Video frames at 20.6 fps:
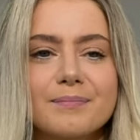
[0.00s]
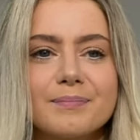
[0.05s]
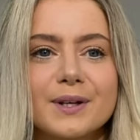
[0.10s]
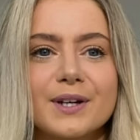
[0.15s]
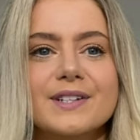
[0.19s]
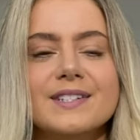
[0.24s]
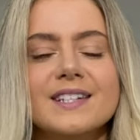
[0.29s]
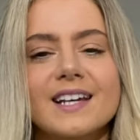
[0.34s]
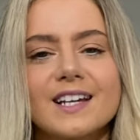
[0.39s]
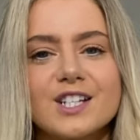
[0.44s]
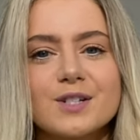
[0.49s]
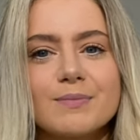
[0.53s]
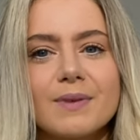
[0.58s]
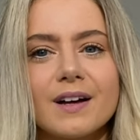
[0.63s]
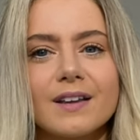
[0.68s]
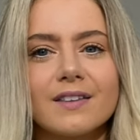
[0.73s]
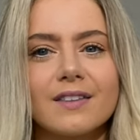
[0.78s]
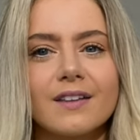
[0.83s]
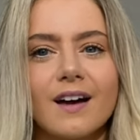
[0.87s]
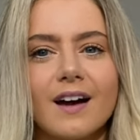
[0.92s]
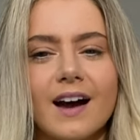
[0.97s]
because each
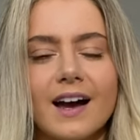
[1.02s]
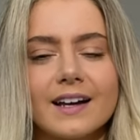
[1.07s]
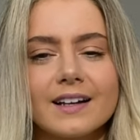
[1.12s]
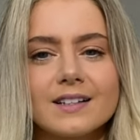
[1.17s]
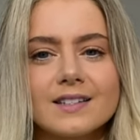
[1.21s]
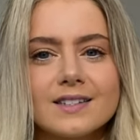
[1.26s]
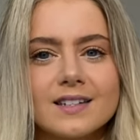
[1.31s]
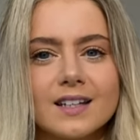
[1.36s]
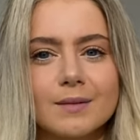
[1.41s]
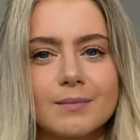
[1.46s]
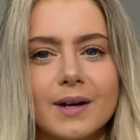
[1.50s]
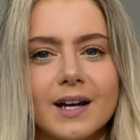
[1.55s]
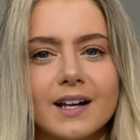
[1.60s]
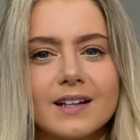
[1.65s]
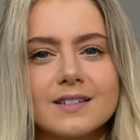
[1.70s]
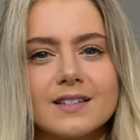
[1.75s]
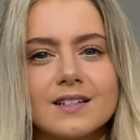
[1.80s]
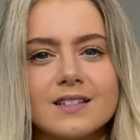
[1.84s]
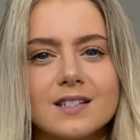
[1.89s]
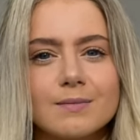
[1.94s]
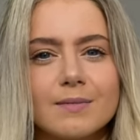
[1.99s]
month I can see my
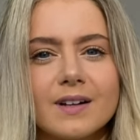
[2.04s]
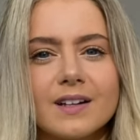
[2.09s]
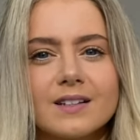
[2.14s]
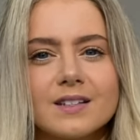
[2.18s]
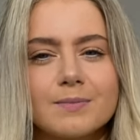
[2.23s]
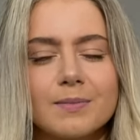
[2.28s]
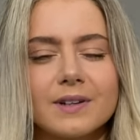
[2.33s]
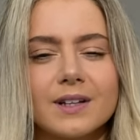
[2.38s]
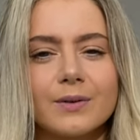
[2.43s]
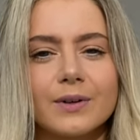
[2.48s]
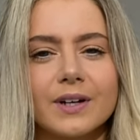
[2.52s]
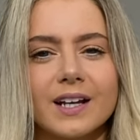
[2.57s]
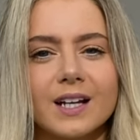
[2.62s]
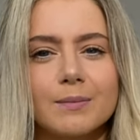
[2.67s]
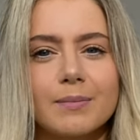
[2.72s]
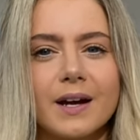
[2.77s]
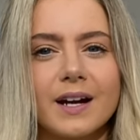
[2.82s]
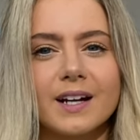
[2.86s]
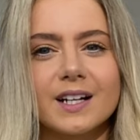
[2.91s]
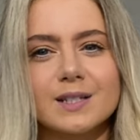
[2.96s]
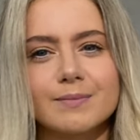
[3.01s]
AdSense amounts, but they were getting
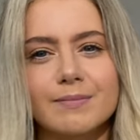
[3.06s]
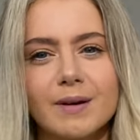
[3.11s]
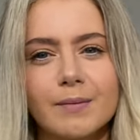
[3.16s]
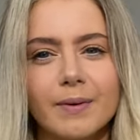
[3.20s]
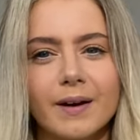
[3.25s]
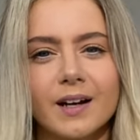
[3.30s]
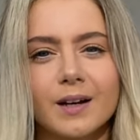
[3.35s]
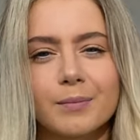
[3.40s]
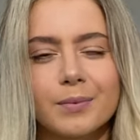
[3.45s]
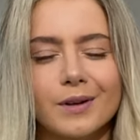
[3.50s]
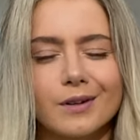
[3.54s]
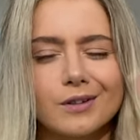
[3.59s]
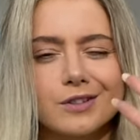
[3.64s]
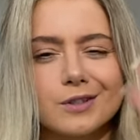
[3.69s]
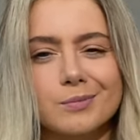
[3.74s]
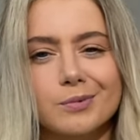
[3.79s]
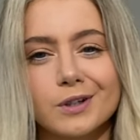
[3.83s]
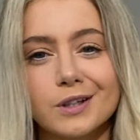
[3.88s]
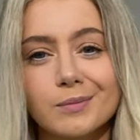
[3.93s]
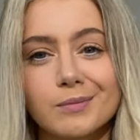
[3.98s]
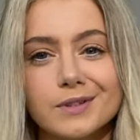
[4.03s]
paid into my bank, but I was just
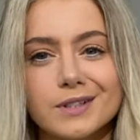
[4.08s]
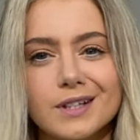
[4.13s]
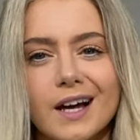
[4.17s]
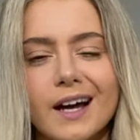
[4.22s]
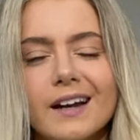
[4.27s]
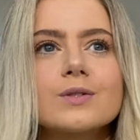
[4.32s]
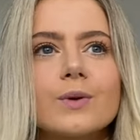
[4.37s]
putting them aside.